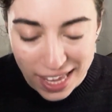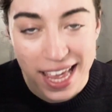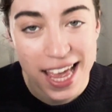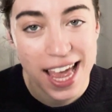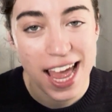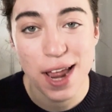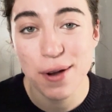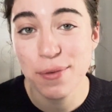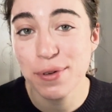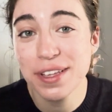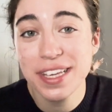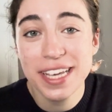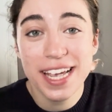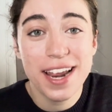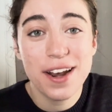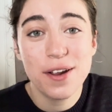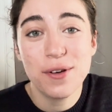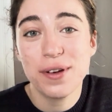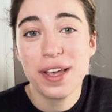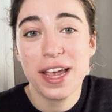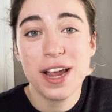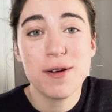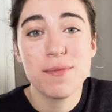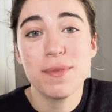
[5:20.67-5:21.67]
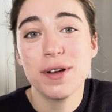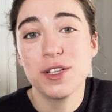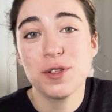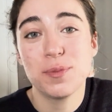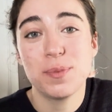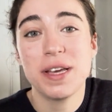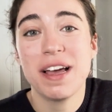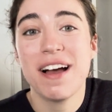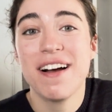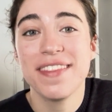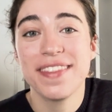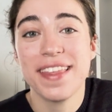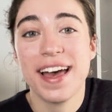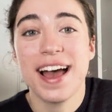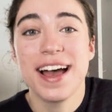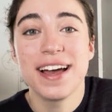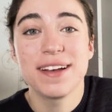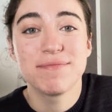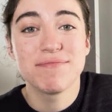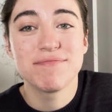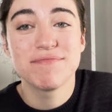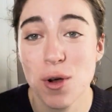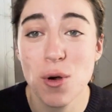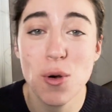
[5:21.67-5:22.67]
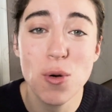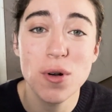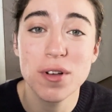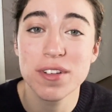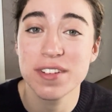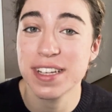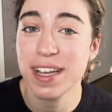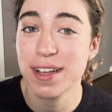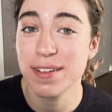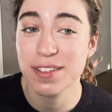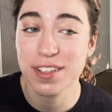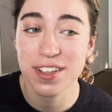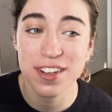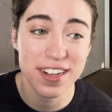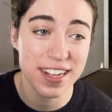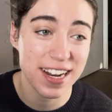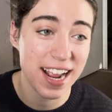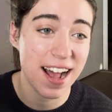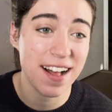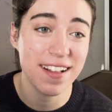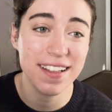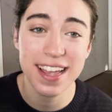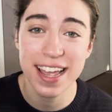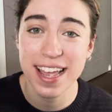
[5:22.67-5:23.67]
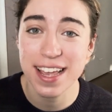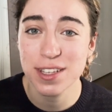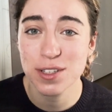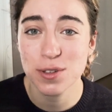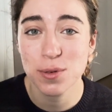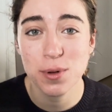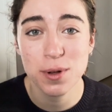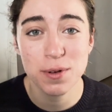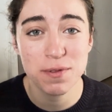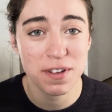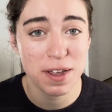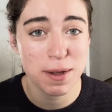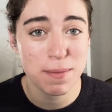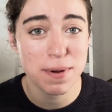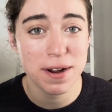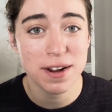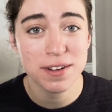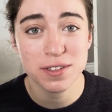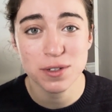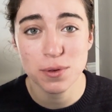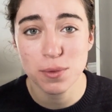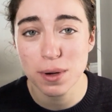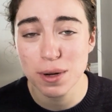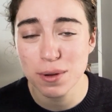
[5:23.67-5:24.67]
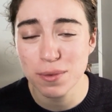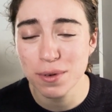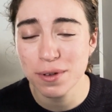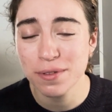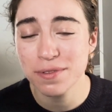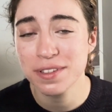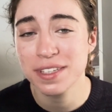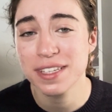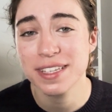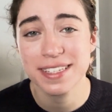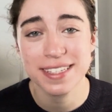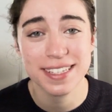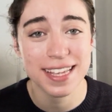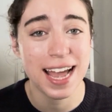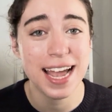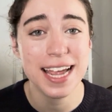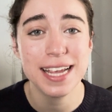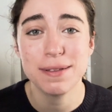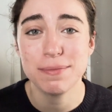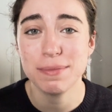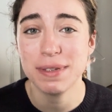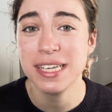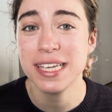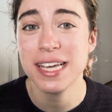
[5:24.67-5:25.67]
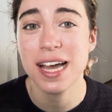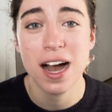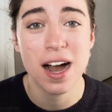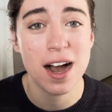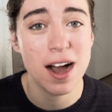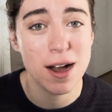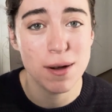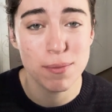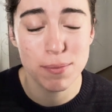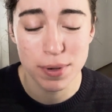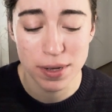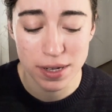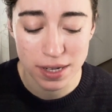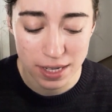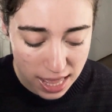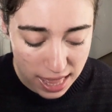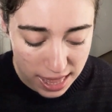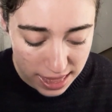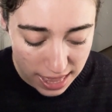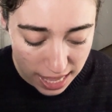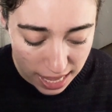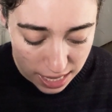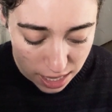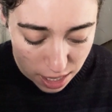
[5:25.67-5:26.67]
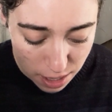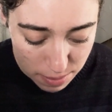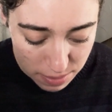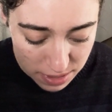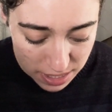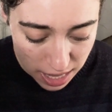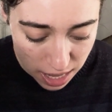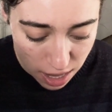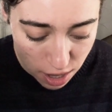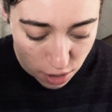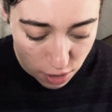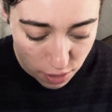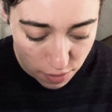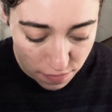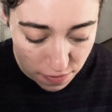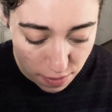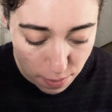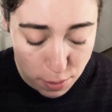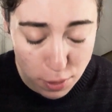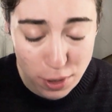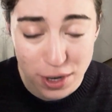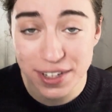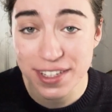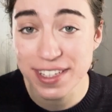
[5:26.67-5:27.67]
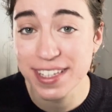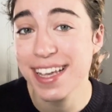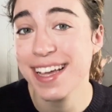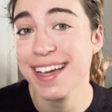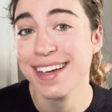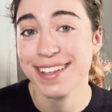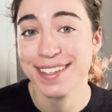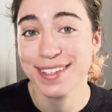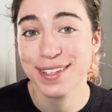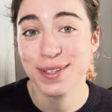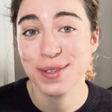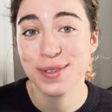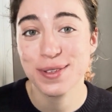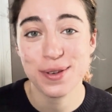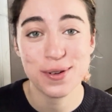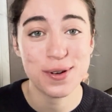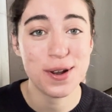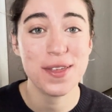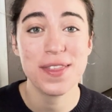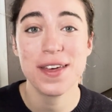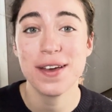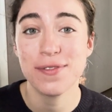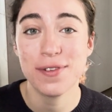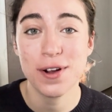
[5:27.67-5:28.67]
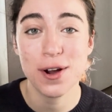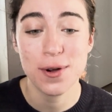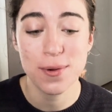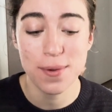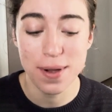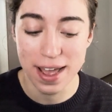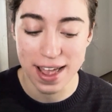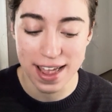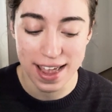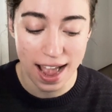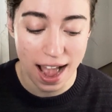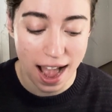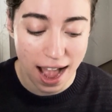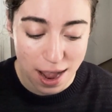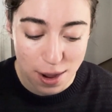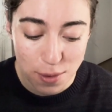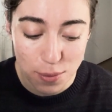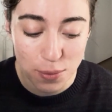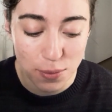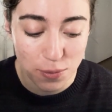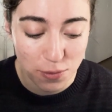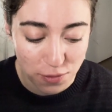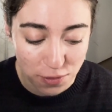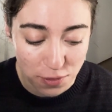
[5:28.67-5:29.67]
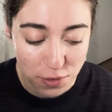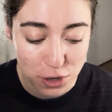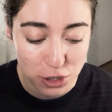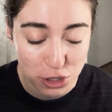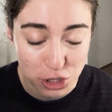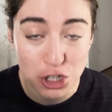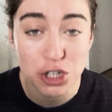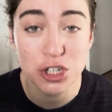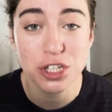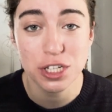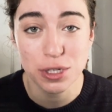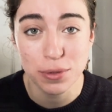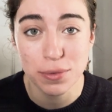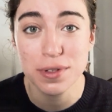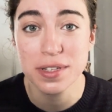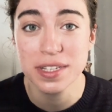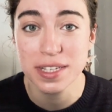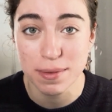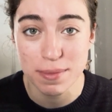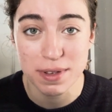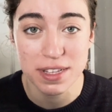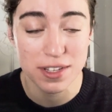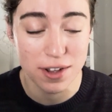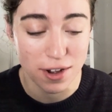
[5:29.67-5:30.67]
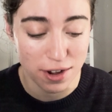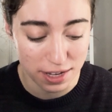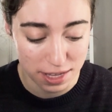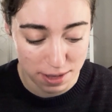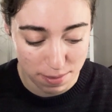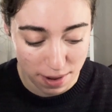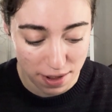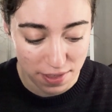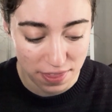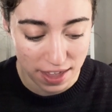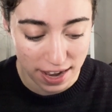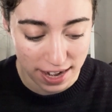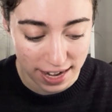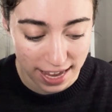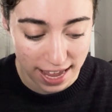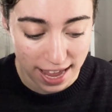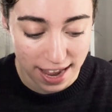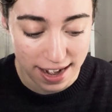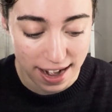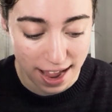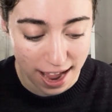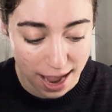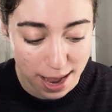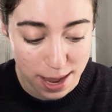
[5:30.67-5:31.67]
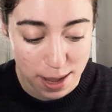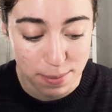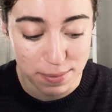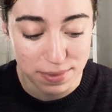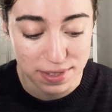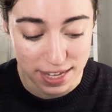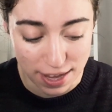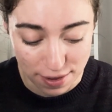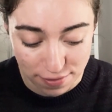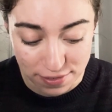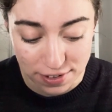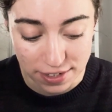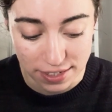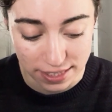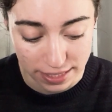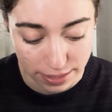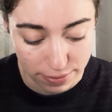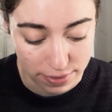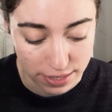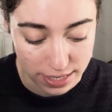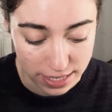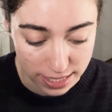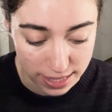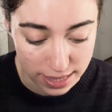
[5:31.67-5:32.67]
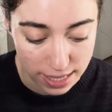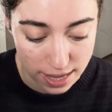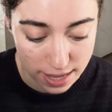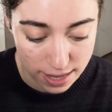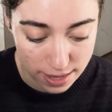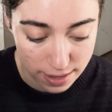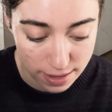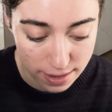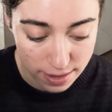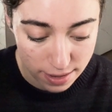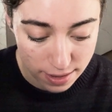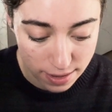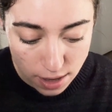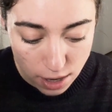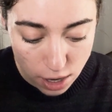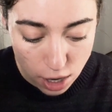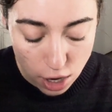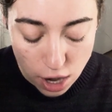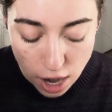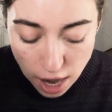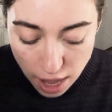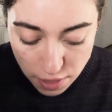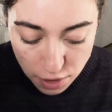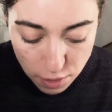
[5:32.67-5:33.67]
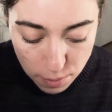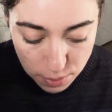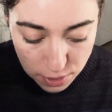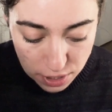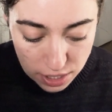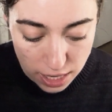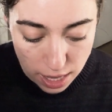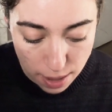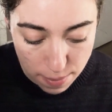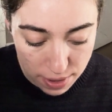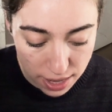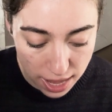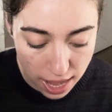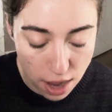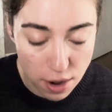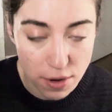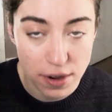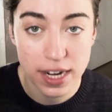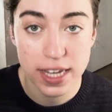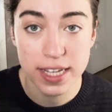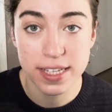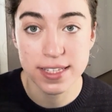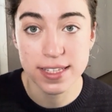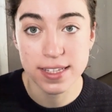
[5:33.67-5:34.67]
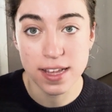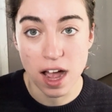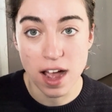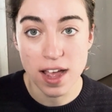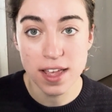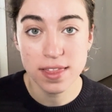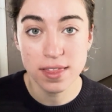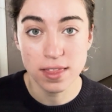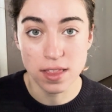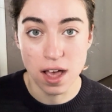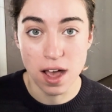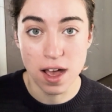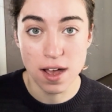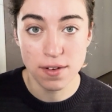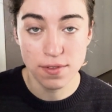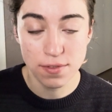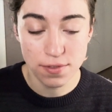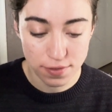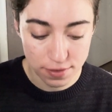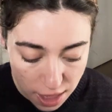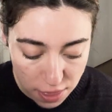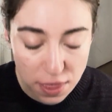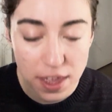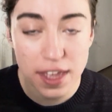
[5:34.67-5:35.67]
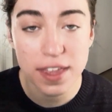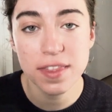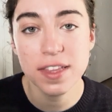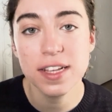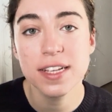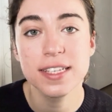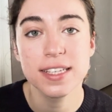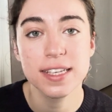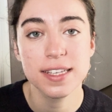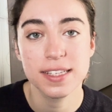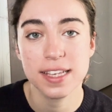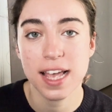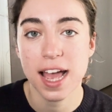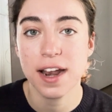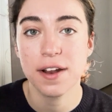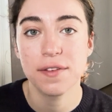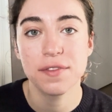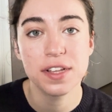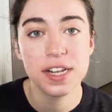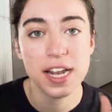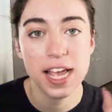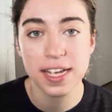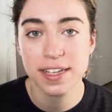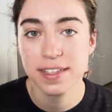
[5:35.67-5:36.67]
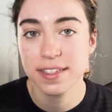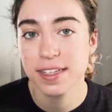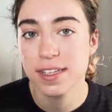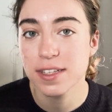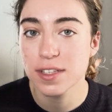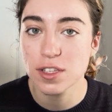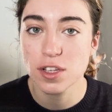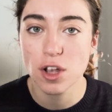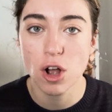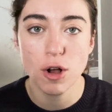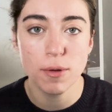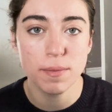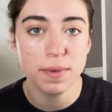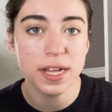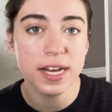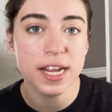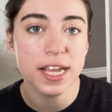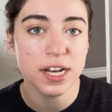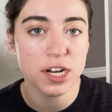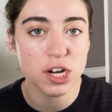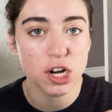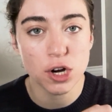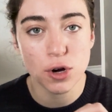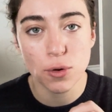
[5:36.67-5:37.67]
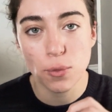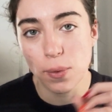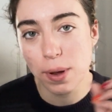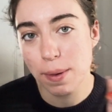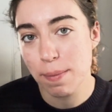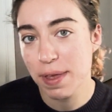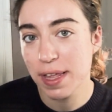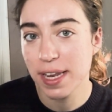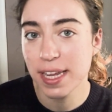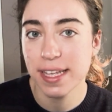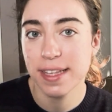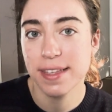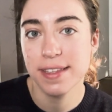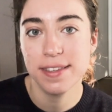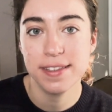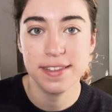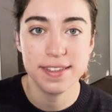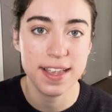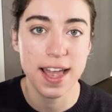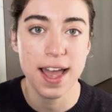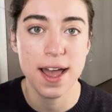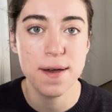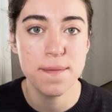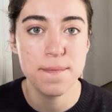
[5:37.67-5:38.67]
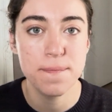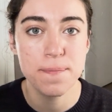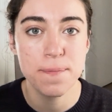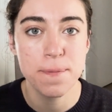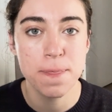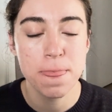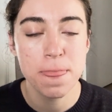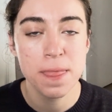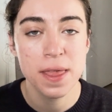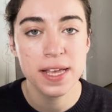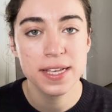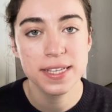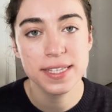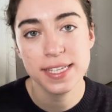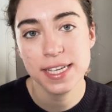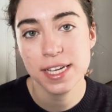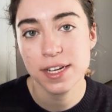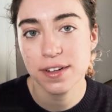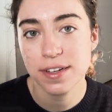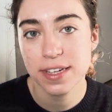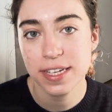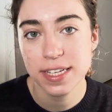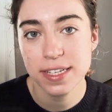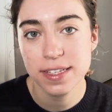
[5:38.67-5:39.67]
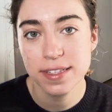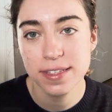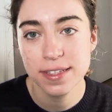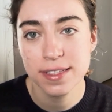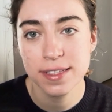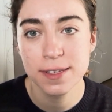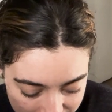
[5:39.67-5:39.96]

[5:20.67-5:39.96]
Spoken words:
And really, I don't care much beyond that. Cool, sounds good. Allie Hazelwood, Vampires and Werewolves, sign me up. That comes out February 6th, so not that far away. For sure you will see me talking about that again. I am definitely reading that. Her other book coming out is Not in Love. I think this is kind of the next installment in her Women in STEM series.